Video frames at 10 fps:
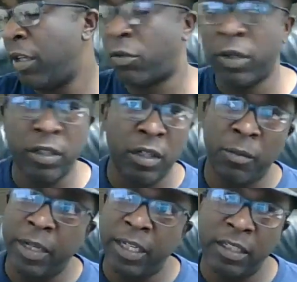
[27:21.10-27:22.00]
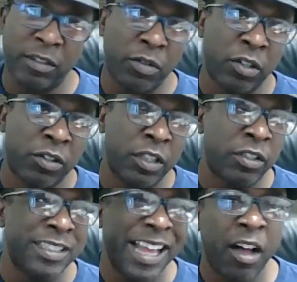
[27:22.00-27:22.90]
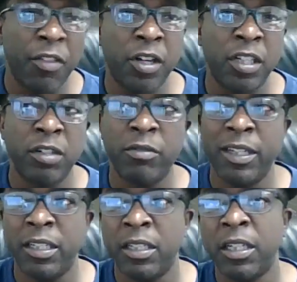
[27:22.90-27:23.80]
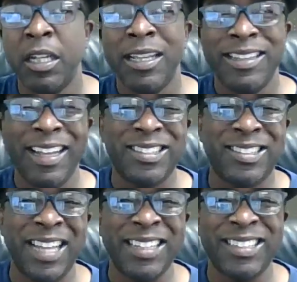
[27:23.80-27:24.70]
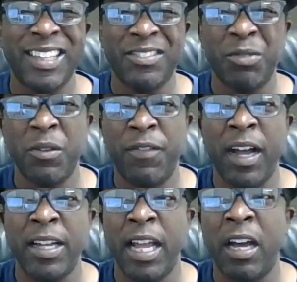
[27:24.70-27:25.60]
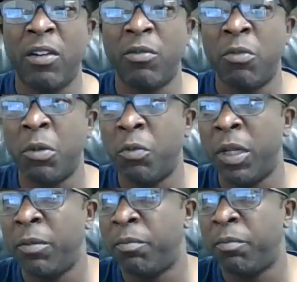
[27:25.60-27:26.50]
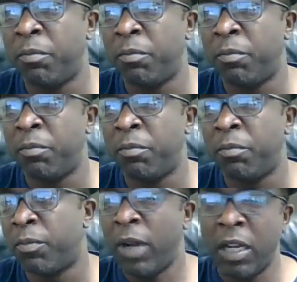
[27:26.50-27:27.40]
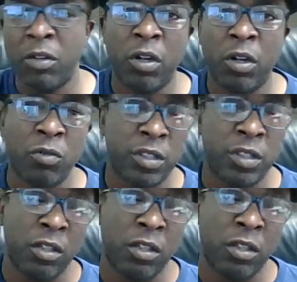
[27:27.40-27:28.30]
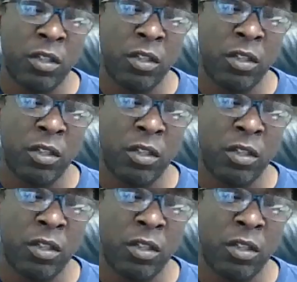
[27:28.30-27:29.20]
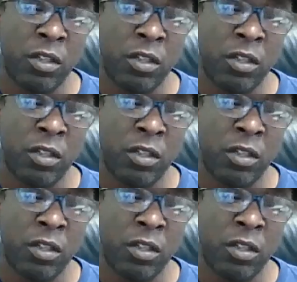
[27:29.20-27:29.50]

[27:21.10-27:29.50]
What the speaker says: and critical illness, how they're underwritten. That's stuff that we find out when I go to a wholesaler or even my